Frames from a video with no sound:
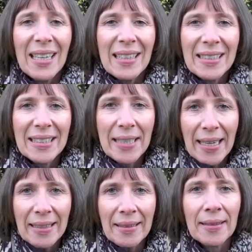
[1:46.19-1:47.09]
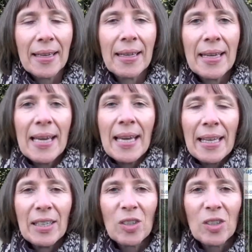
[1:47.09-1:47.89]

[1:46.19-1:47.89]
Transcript: The second thing is